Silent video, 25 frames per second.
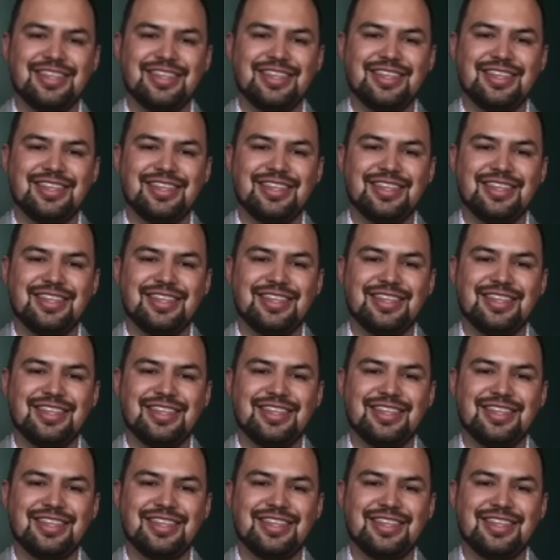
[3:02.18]

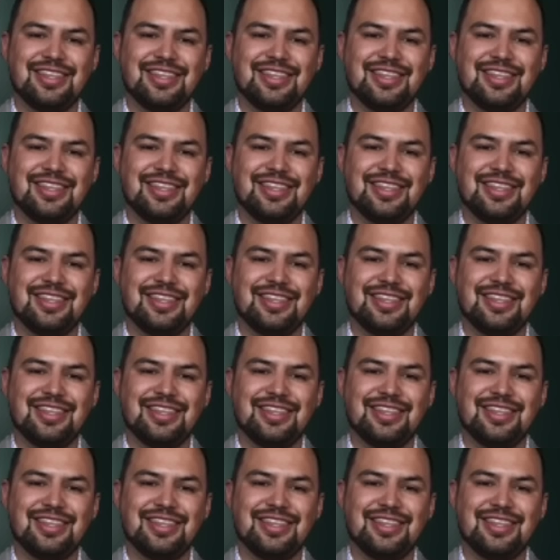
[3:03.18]

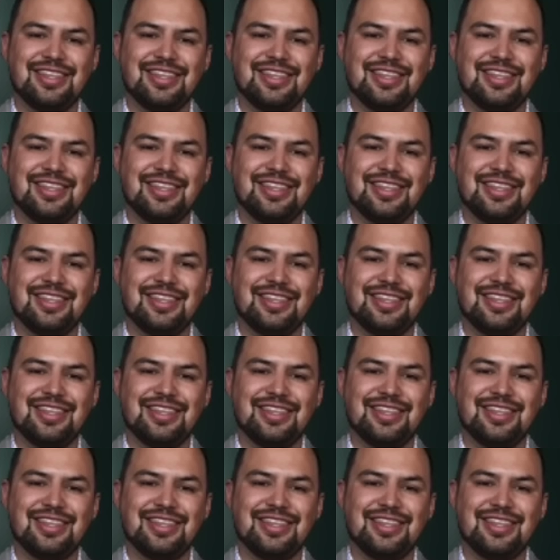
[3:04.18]

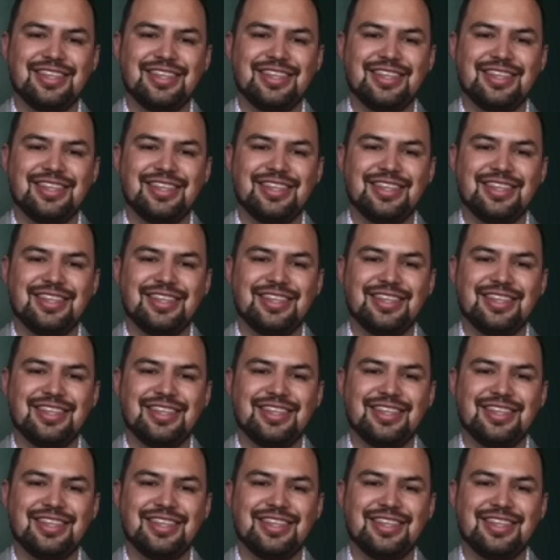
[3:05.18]
[no speech]